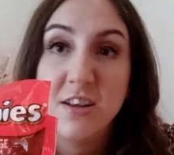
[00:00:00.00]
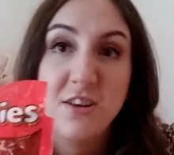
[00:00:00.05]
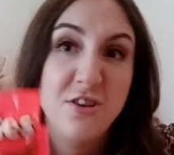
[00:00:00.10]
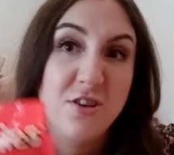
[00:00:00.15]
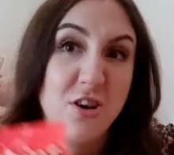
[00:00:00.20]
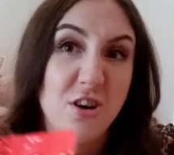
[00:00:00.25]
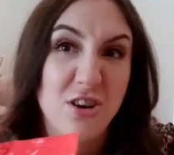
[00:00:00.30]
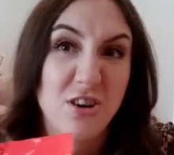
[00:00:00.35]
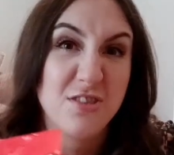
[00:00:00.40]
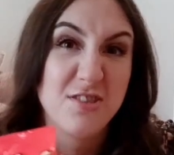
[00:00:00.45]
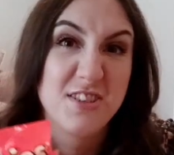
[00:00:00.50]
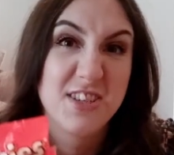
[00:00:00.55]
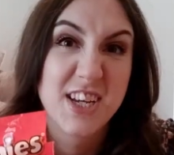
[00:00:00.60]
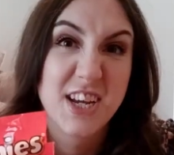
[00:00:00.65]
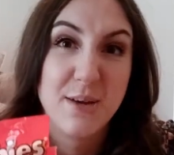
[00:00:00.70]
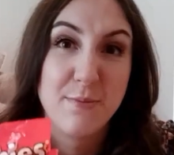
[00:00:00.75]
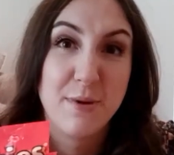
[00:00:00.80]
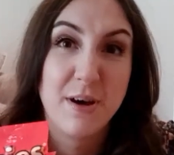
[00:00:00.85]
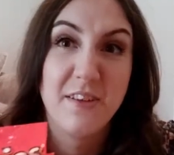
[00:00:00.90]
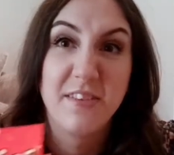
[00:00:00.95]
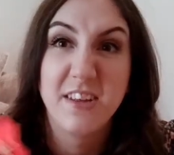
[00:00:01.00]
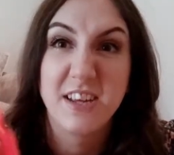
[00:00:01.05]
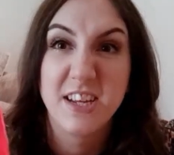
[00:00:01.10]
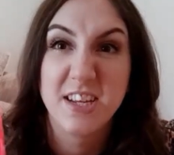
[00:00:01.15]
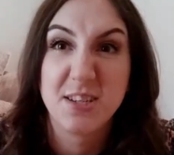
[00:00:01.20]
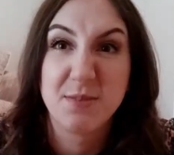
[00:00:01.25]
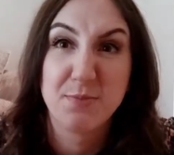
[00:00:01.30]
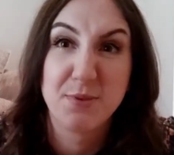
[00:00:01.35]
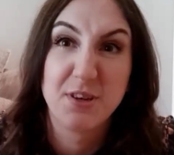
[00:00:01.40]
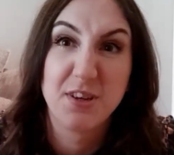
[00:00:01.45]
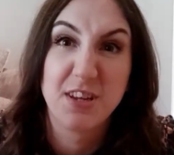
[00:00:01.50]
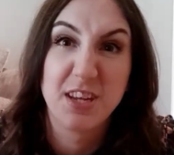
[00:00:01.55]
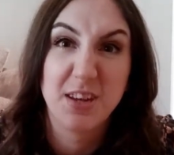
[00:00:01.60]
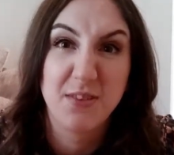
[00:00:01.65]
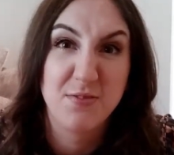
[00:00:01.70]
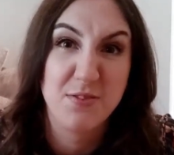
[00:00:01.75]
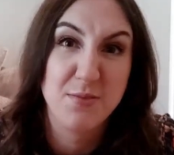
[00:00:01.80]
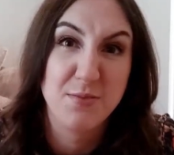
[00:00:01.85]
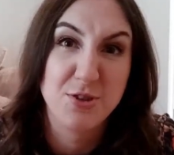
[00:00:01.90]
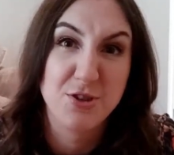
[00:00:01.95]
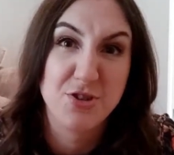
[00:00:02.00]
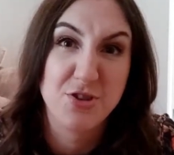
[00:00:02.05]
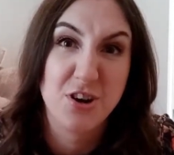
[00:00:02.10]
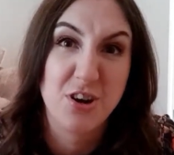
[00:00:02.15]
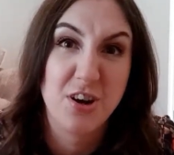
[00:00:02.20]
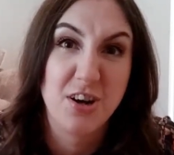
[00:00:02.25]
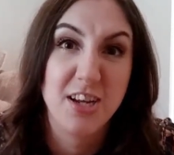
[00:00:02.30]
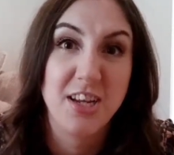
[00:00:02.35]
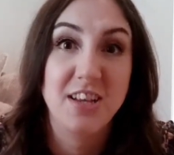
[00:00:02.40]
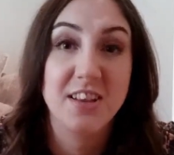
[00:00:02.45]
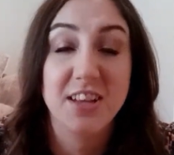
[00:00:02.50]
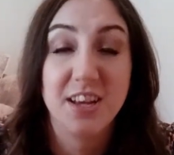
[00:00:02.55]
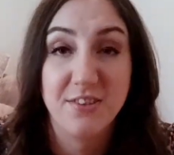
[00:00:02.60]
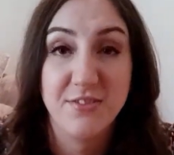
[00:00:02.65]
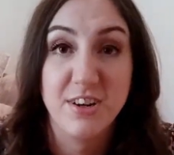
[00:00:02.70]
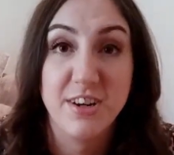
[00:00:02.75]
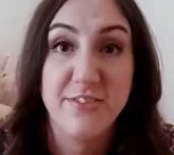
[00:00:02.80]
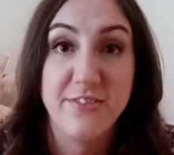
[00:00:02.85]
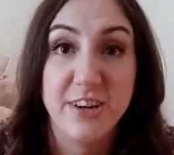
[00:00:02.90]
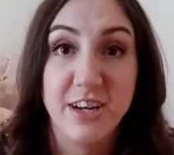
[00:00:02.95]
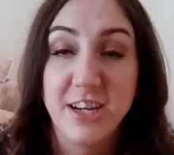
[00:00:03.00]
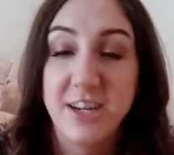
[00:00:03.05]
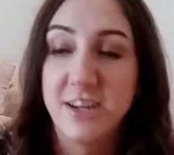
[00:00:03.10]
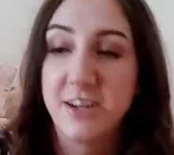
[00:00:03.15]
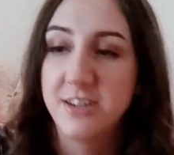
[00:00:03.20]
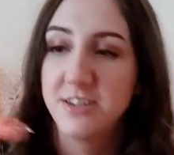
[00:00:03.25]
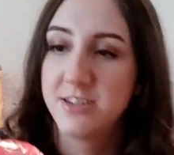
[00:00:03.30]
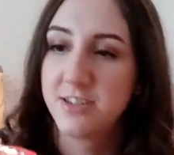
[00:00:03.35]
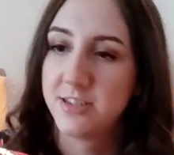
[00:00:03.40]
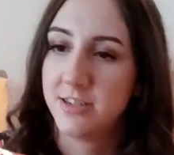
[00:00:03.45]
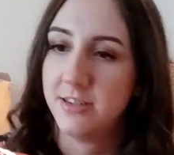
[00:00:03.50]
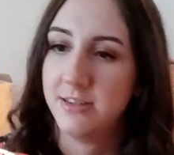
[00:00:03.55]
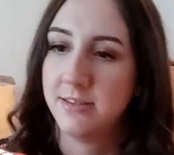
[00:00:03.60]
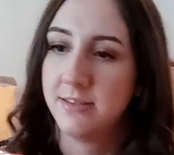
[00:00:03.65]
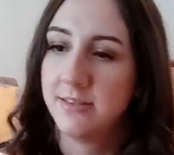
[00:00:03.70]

Not a lot to say about these, but give them a try, they're really, really nice.